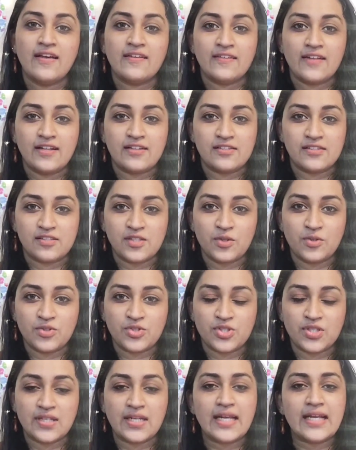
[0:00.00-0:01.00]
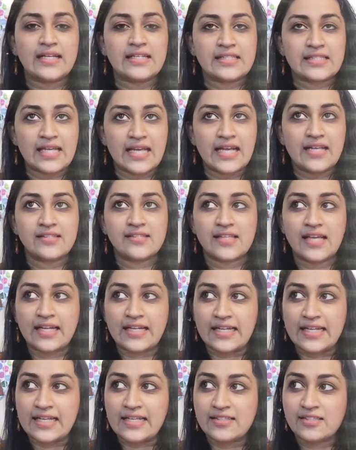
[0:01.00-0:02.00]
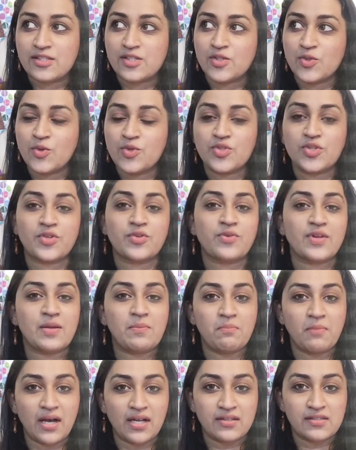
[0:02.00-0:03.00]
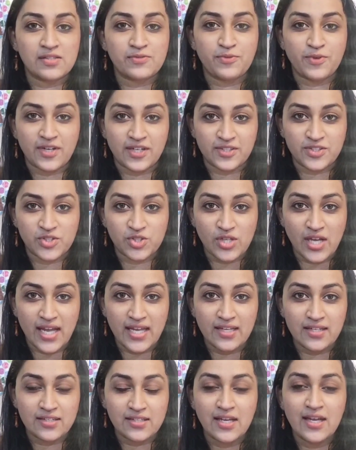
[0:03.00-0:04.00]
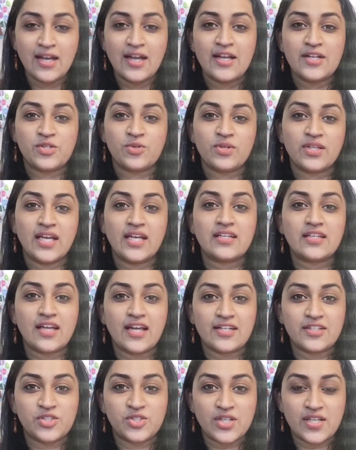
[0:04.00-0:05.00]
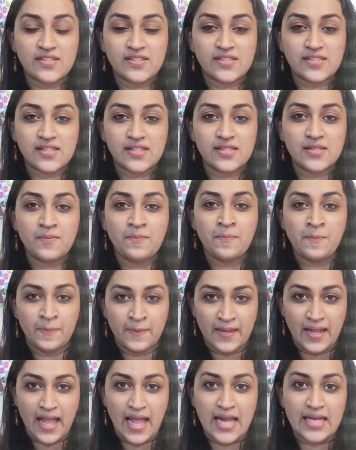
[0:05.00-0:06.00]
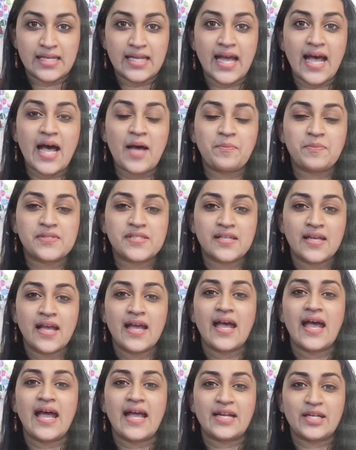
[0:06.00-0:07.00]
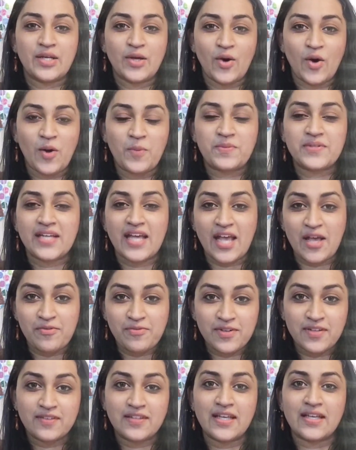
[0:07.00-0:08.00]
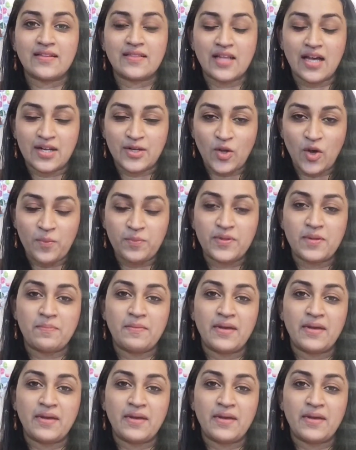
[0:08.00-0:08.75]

the institution, it takes at least 2 to 3 months for a child to get adjusted, adapt, adopt everything, adopt the